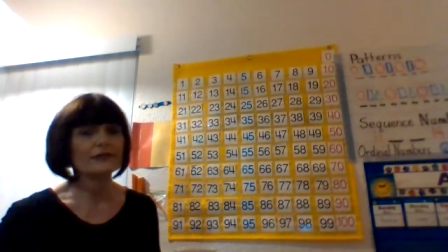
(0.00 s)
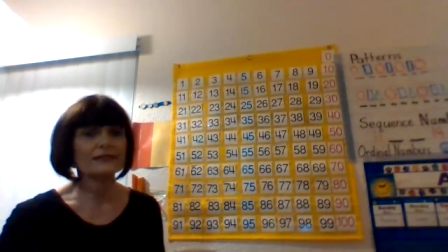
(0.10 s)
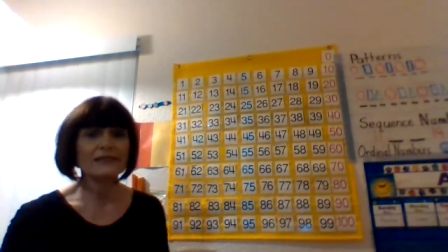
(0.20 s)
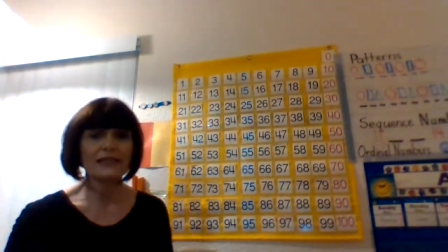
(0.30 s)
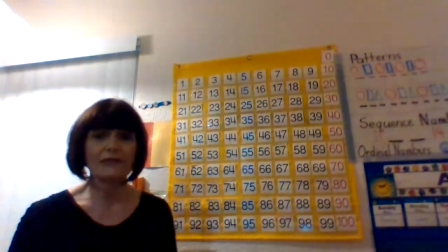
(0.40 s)

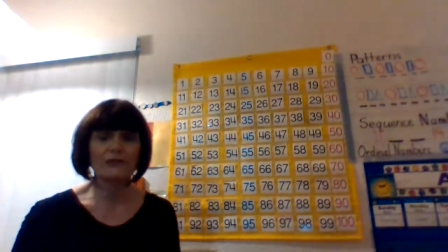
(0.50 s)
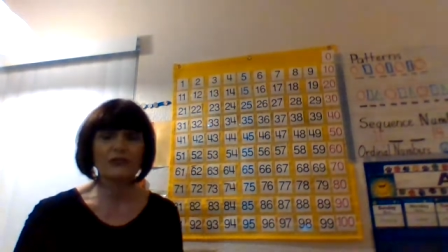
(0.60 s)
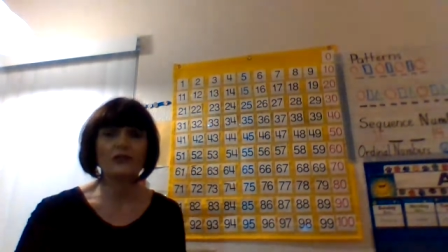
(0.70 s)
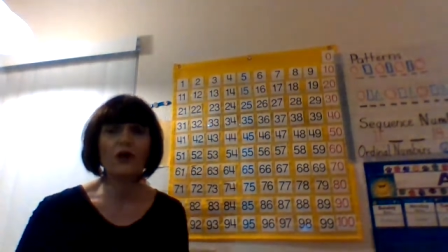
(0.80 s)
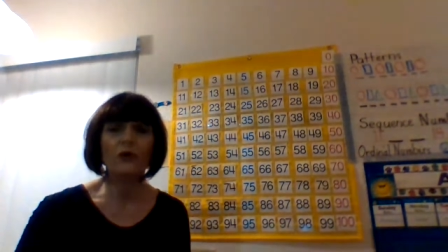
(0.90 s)
Does
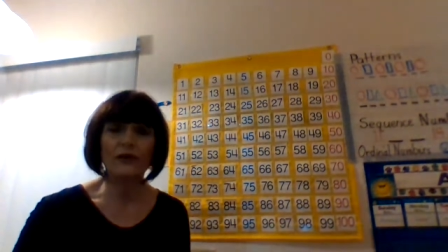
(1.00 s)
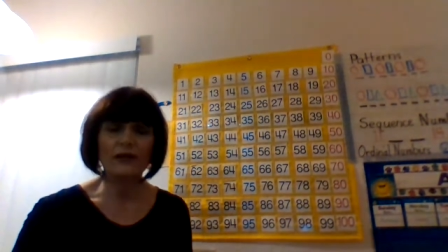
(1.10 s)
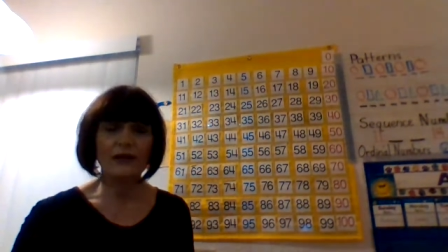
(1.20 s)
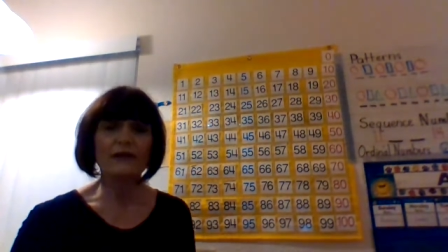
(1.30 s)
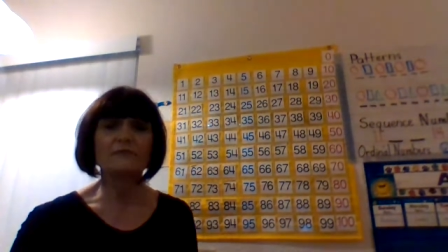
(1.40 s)
anyone know
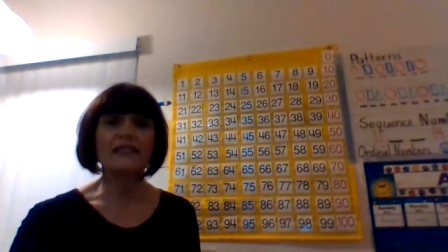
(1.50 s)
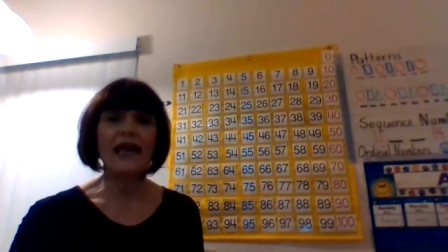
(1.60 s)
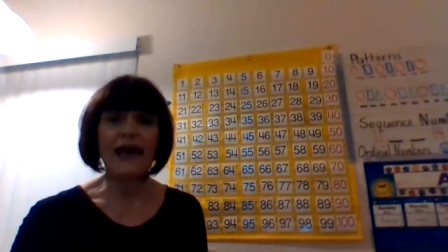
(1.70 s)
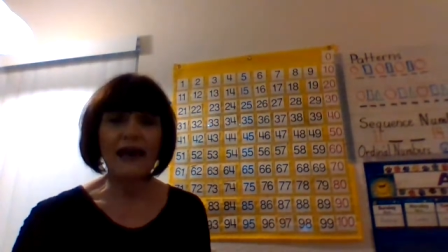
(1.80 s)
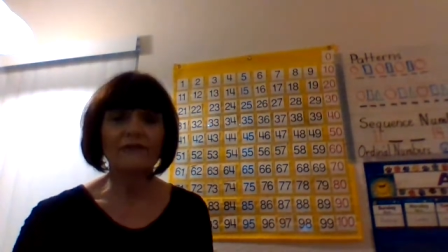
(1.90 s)
what comes
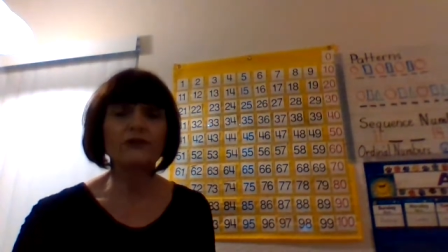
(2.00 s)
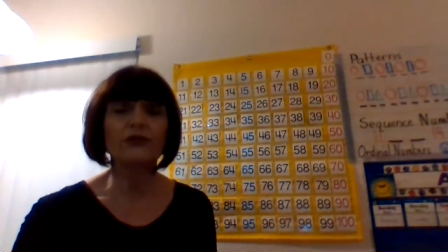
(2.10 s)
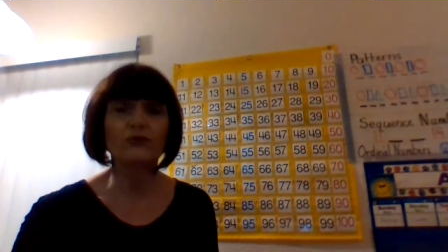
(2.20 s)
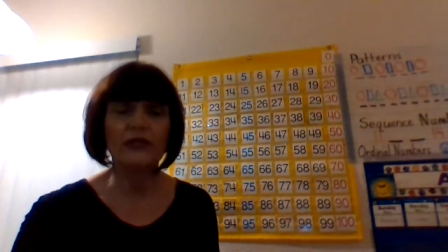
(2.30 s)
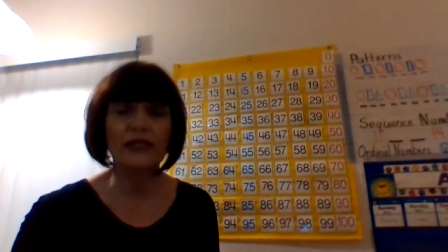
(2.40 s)

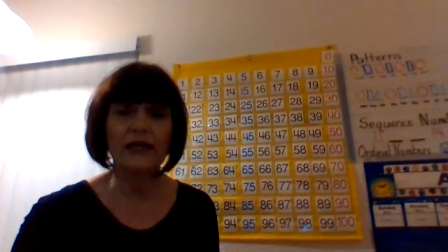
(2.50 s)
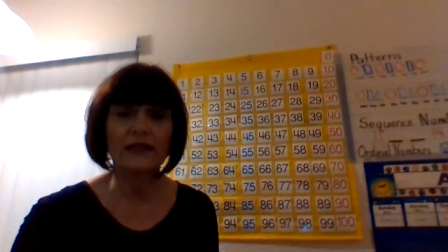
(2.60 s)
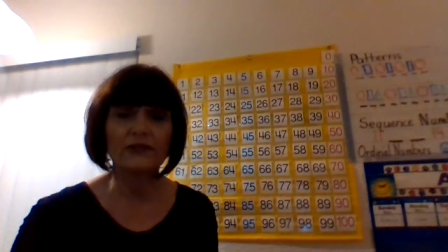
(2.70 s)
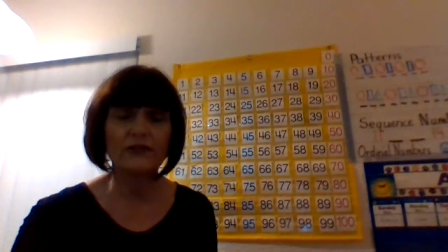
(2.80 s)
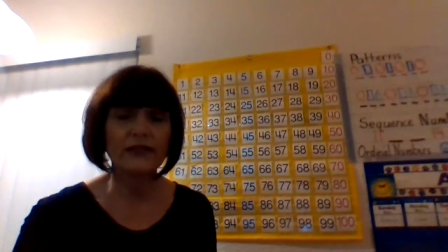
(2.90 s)
after
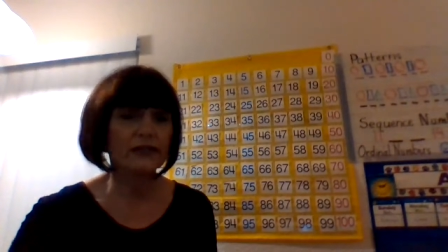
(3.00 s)
100?